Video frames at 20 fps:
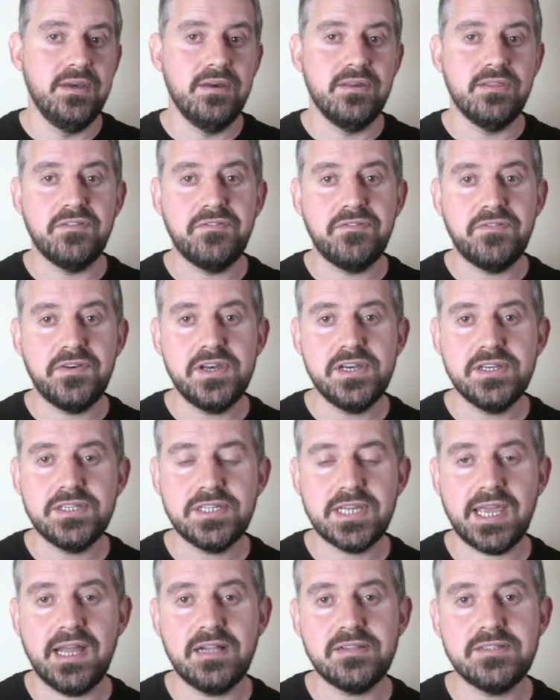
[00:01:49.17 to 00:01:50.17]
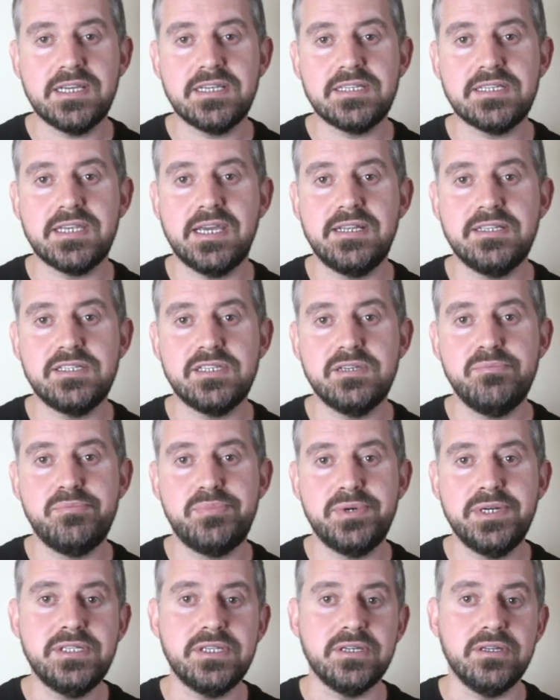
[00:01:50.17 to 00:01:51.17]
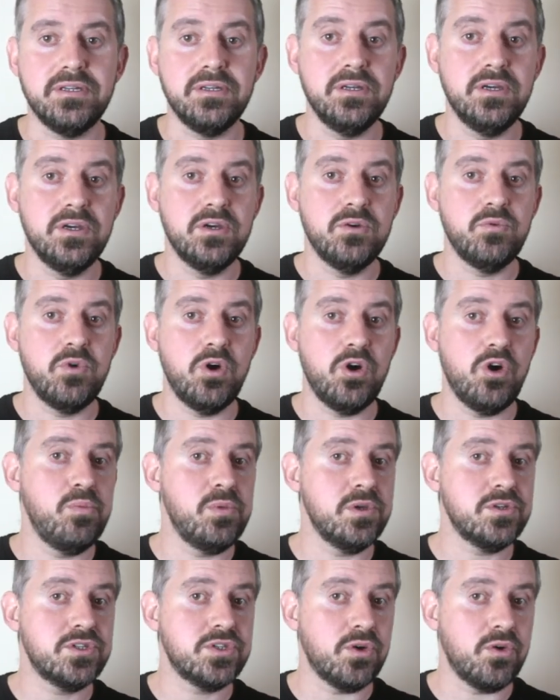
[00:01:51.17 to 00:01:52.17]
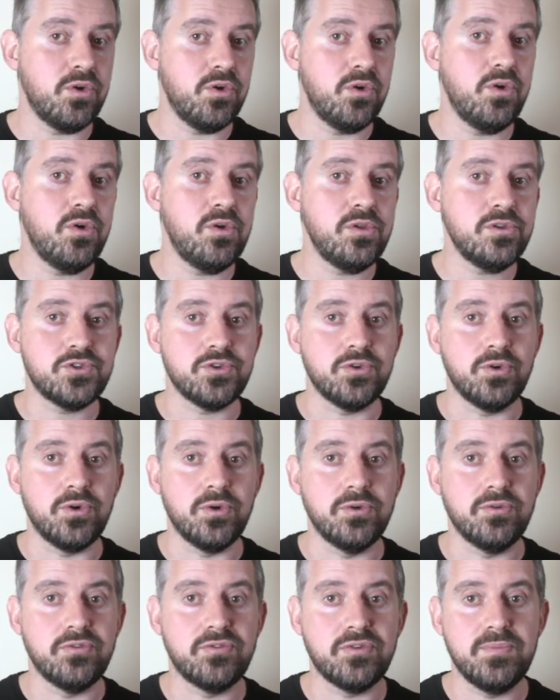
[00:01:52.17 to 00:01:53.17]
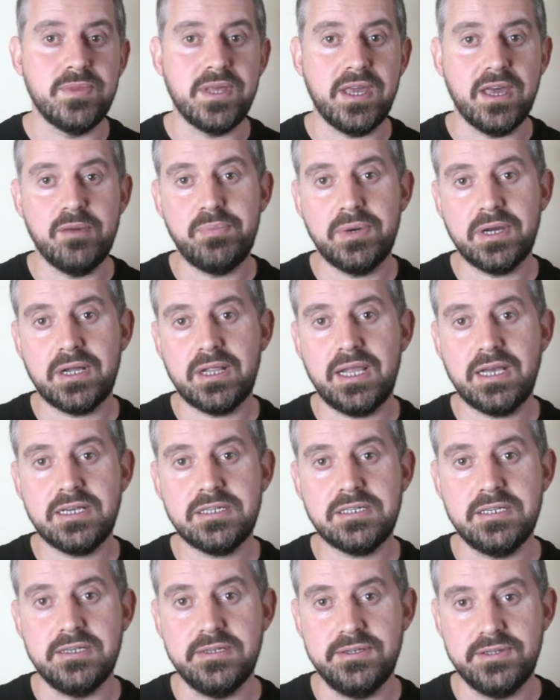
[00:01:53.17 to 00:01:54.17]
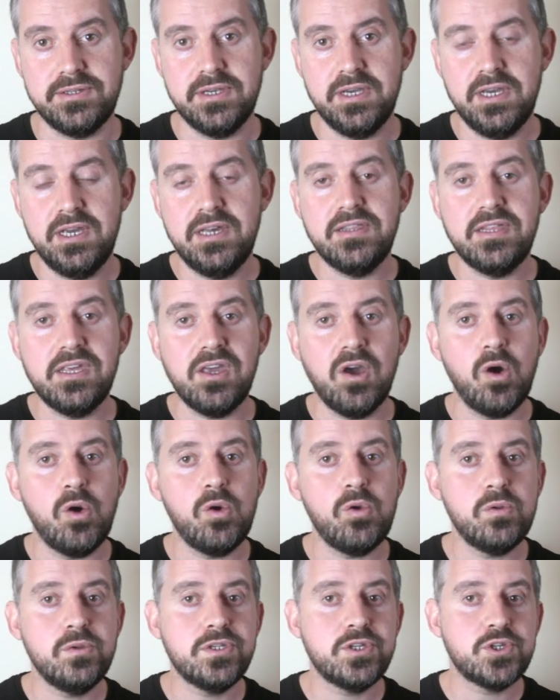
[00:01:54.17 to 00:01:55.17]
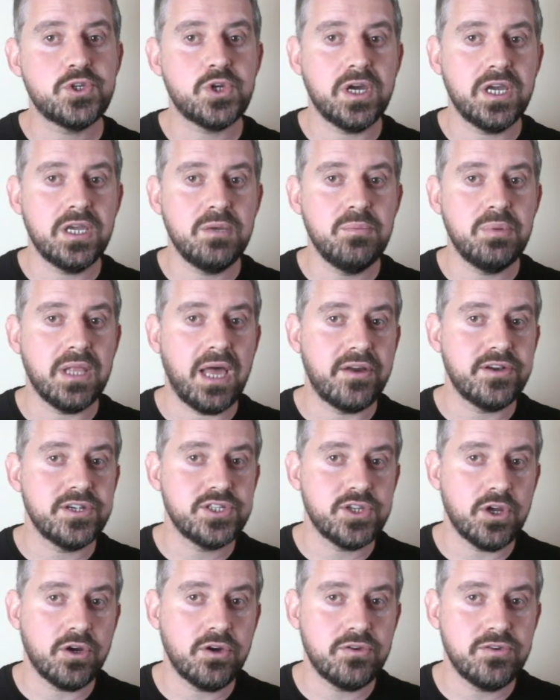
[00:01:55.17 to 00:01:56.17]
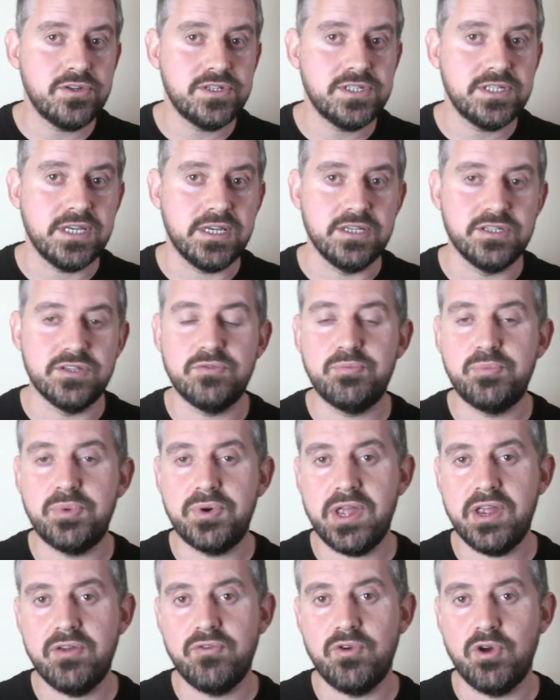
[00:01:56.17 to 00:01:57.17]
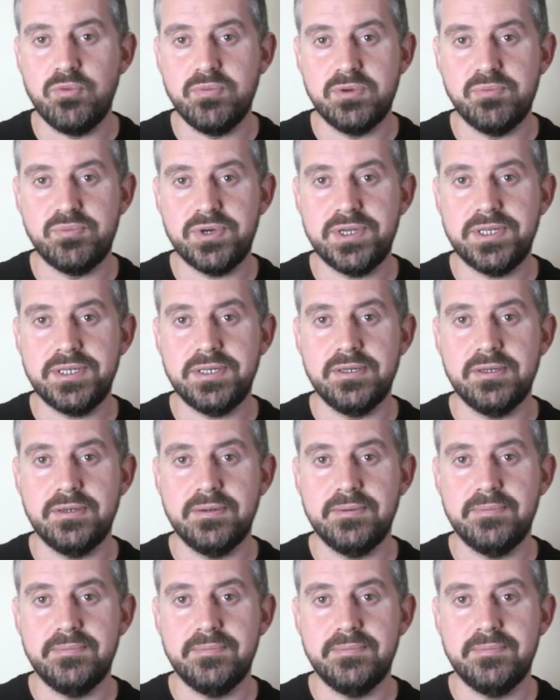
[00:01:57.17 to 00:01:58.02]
The first Celtic saints in Britain were almost all drawn from the upper classes, the old tribal aristocracies of pre-Roman Britain.